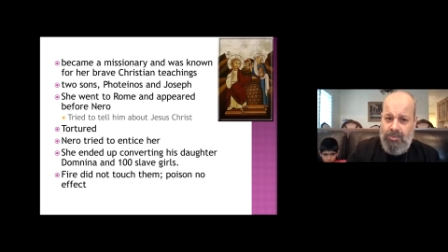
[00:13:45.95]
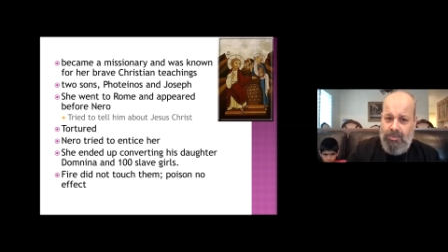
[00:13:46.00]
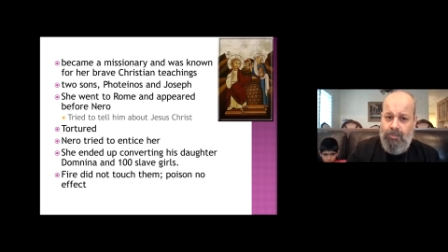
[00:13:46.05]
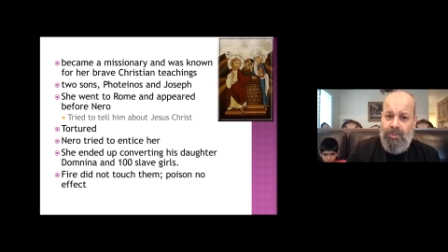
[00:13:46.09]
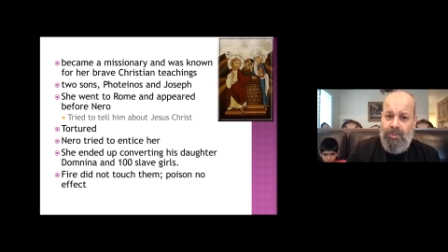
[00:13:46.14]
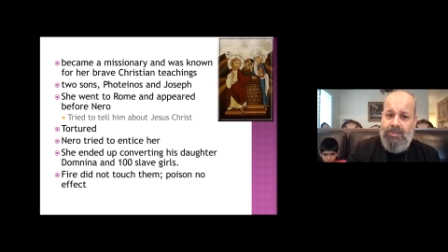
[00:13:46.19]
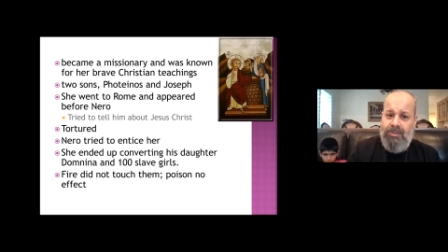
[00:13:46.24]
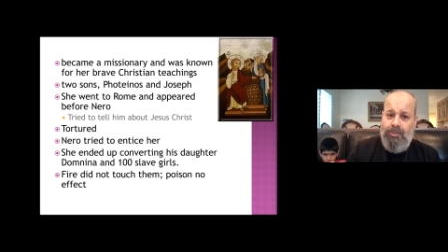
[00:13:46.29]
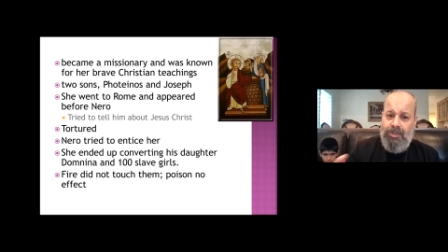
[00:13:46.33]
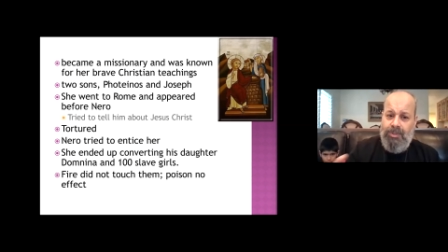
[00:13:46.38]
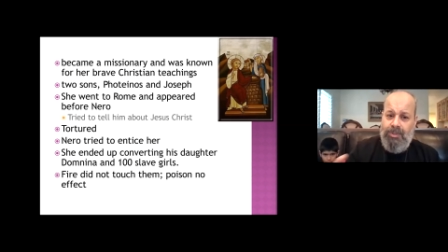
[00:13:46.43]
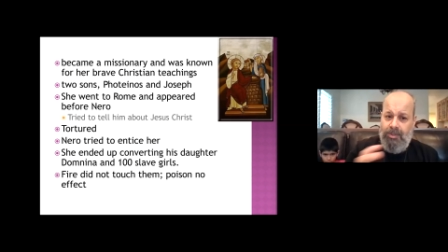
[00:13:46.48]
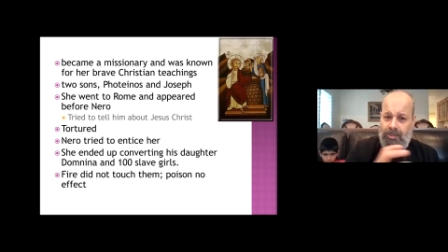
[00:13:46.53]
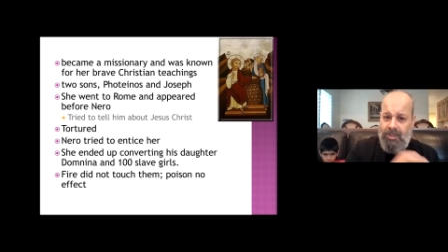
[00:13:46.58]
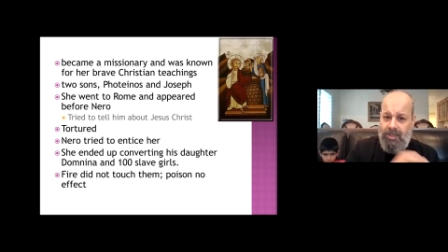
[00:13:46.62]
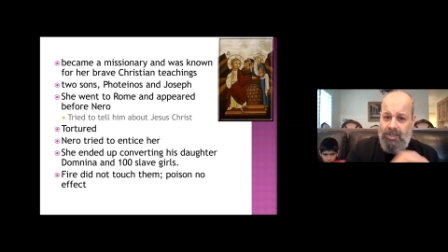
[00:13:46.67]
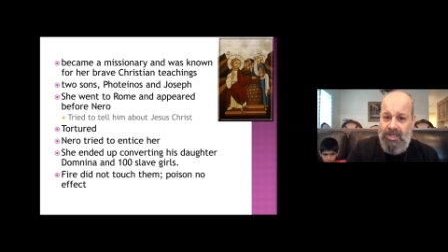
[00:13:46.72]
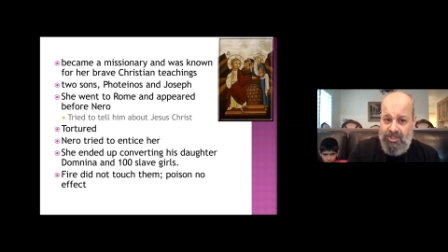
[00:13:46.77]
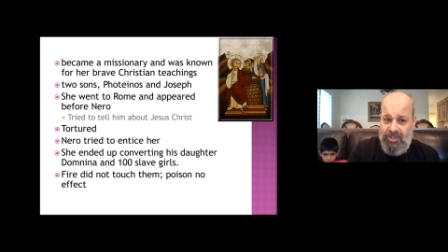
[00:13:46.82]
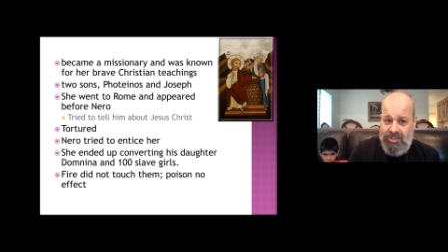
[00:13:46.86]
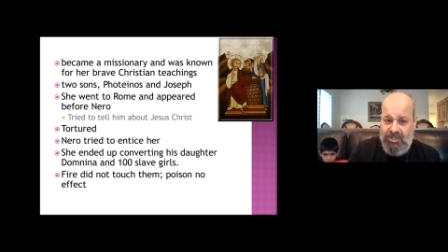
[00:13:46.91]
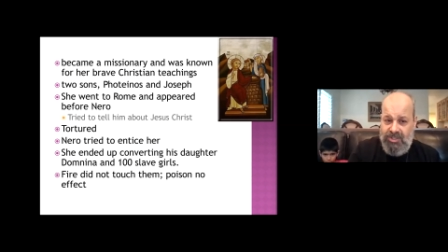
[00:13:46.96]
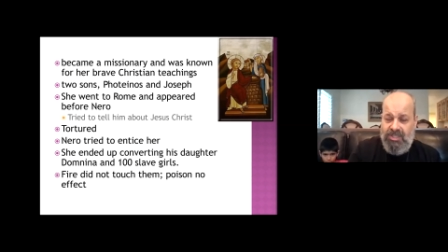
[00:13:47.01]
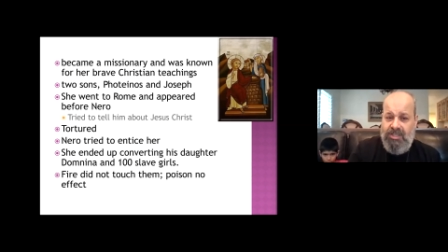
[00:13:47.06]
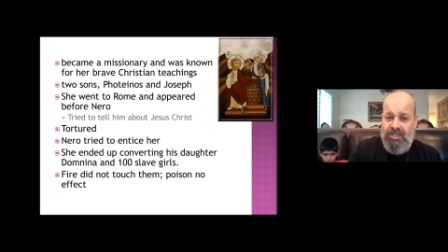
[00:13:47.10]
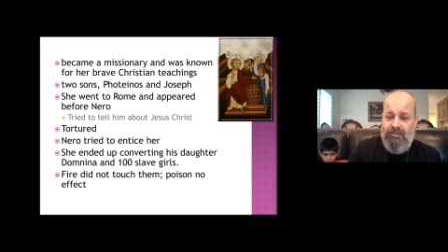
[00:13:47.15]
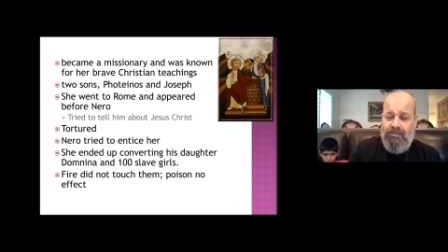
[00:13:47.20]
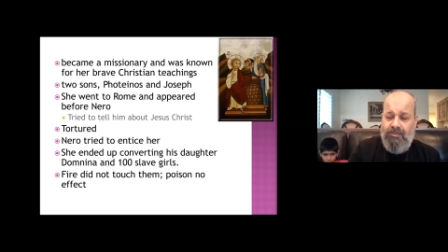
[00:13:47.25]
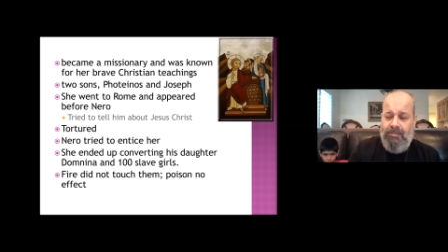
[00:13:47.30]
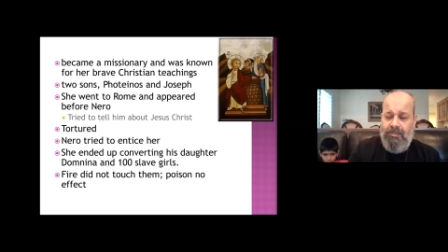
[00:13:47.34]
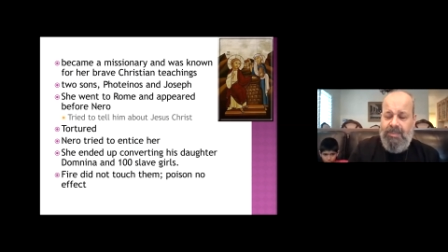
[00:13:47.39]
went with her initially
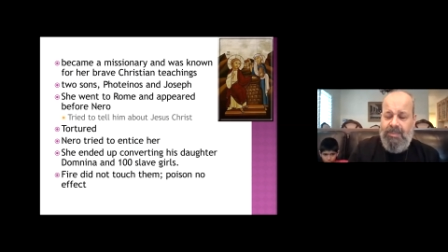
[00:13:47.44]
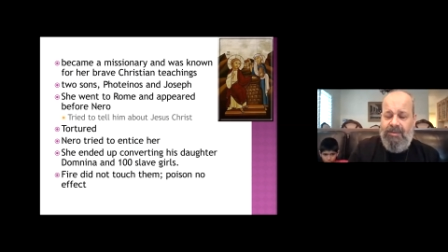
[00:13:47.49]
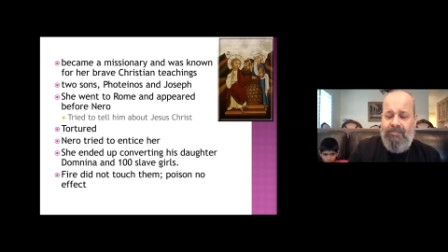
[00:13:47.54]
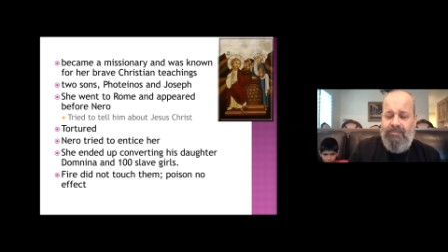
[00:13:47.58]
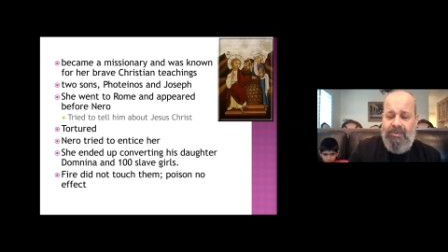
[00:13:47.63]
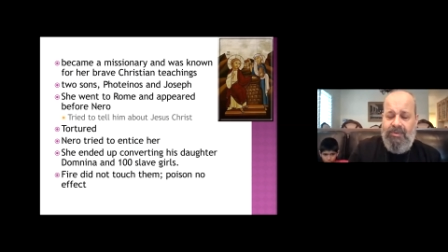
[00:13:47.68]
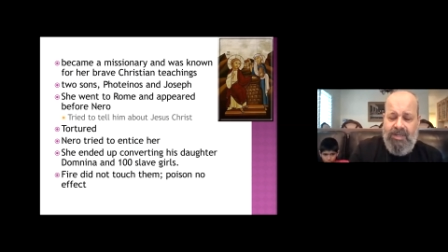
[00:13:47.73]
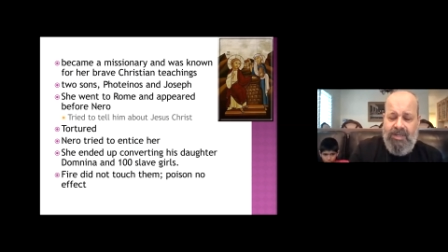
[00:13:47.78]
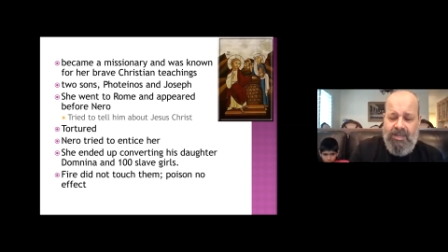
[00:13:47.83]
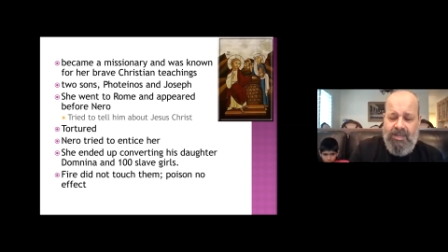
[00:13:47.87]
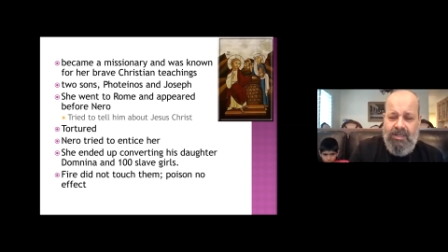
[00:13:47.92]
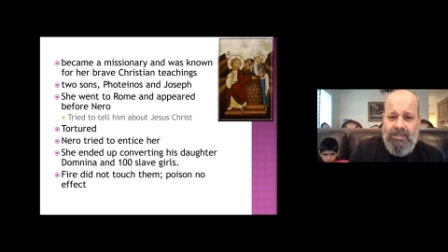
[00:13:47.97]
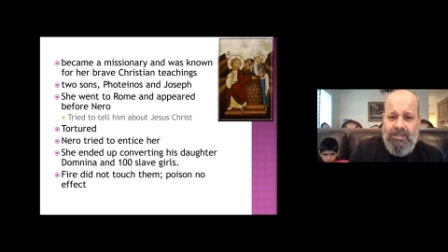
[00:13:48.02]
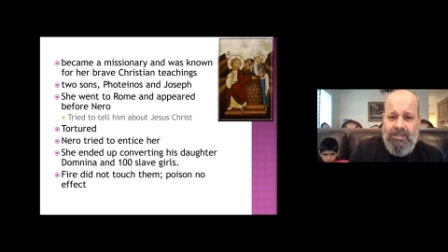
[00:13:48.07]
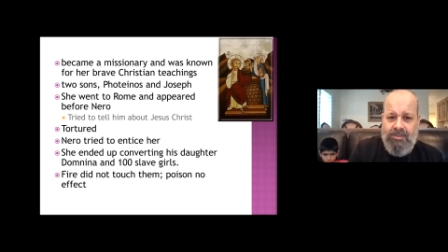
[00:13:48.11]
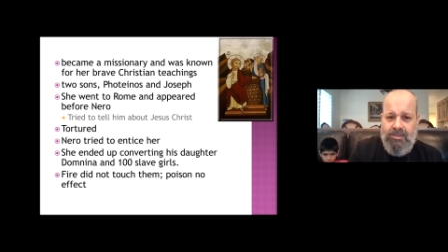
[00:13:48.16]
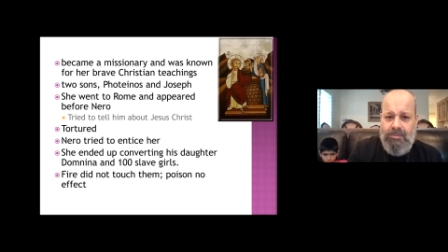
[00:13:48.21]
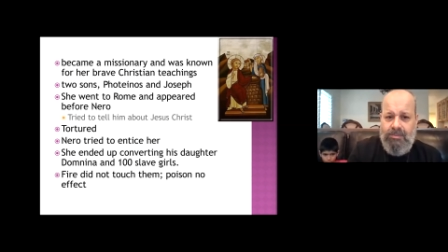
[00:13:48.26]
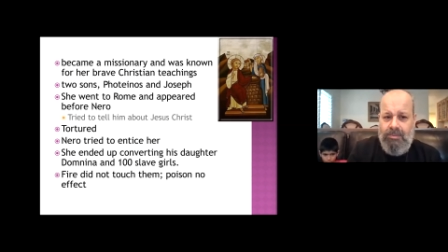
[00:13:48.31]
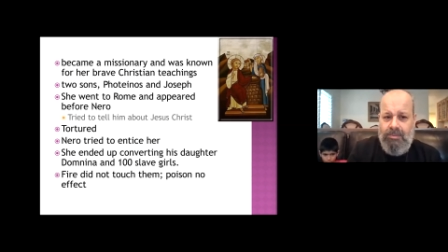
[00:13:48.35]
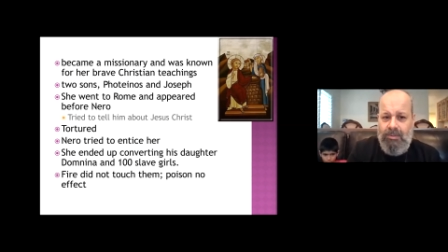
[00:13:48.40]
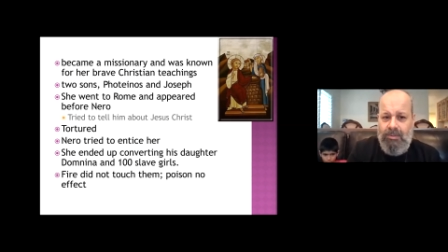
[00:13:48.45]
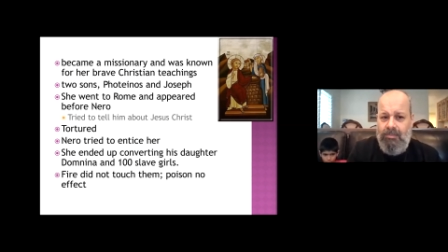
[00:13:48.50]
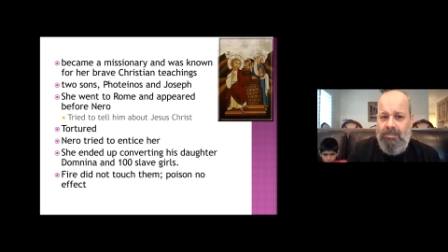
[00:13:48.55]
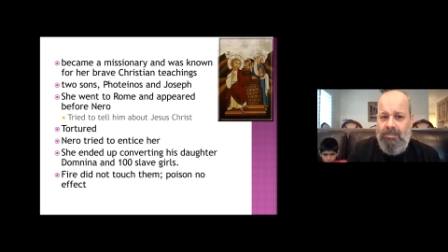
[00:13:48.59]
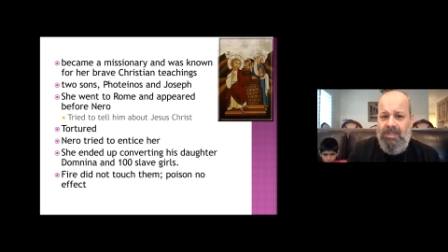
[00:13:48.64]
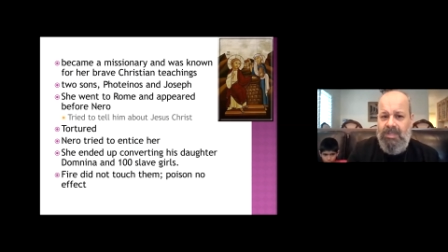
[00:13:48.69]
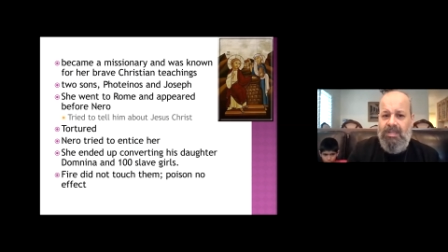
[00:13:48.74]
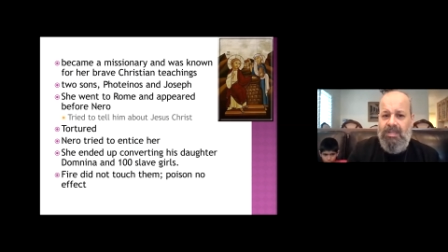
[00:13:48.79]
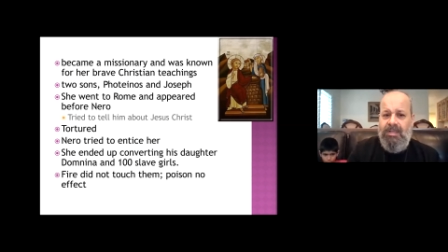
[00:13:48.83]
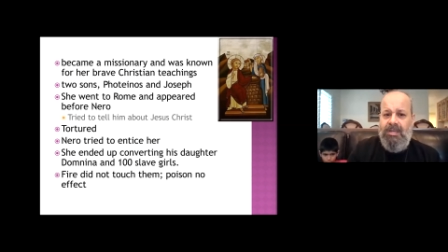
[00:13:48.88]
from Africa to Rome,